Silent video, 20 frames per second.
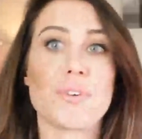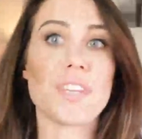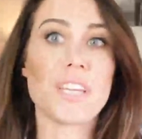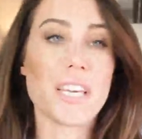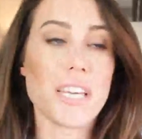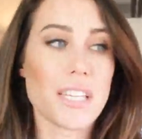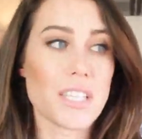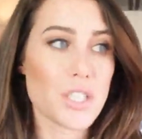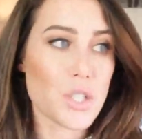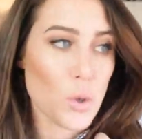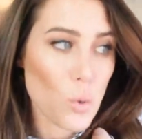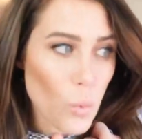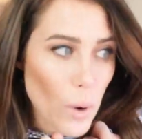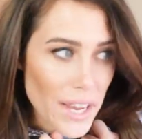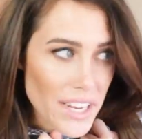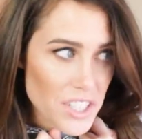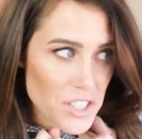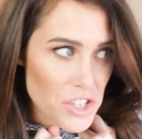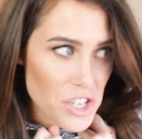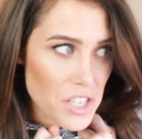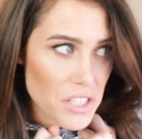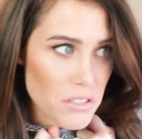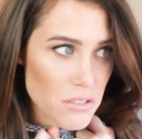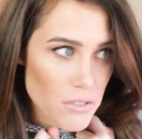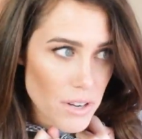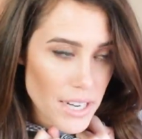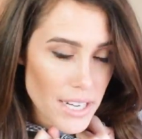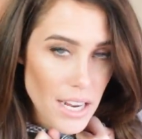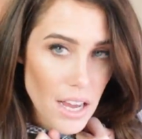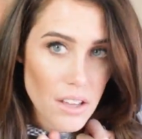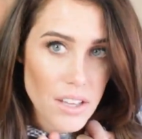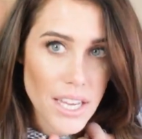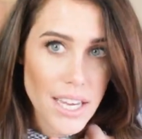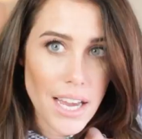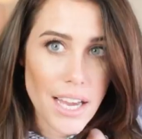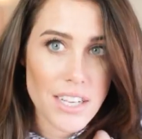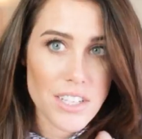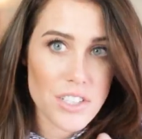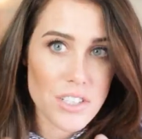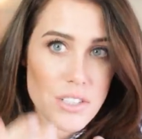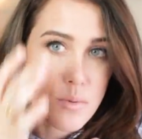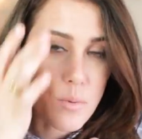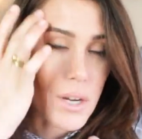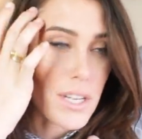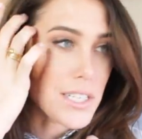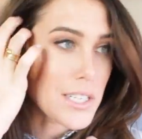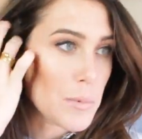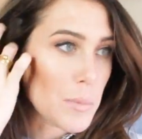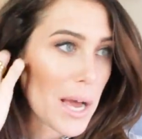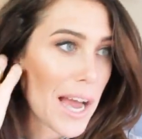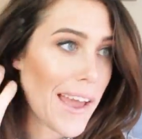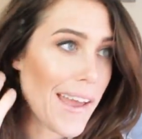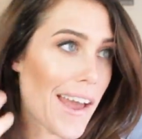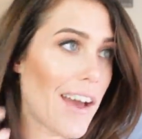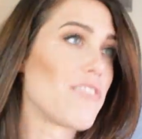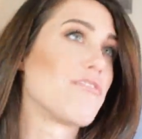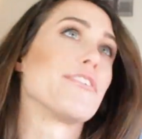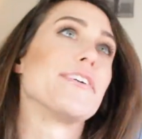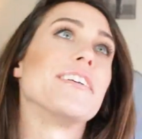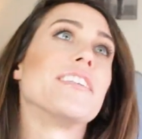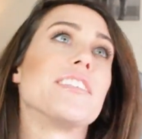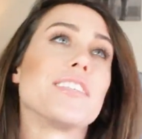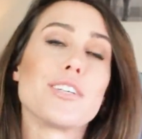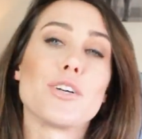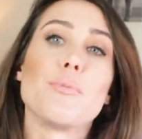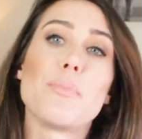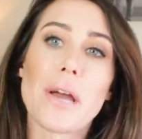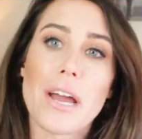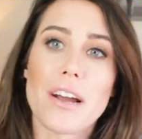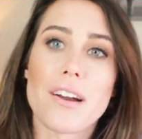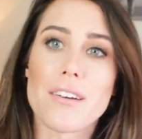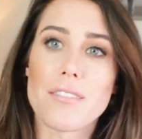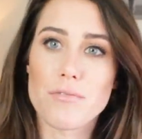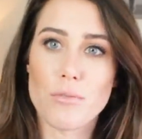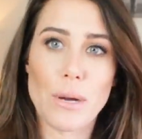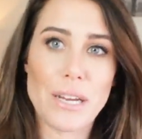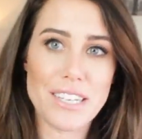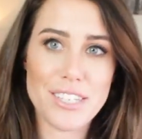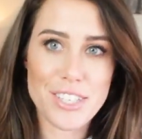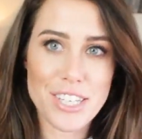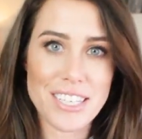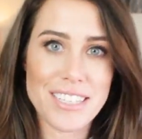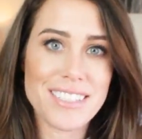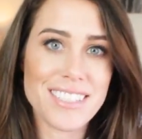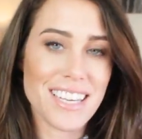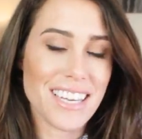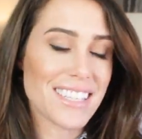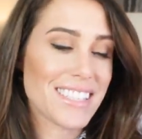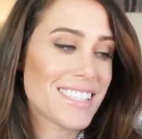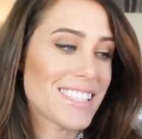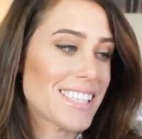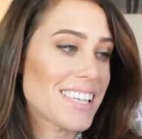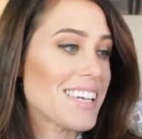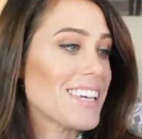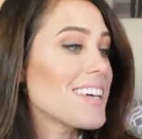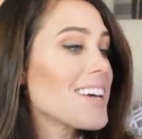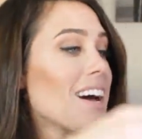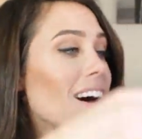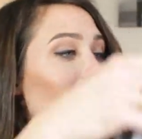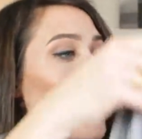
really into white jeans right now. Like, I just want to buy every single pair of white jeans I see.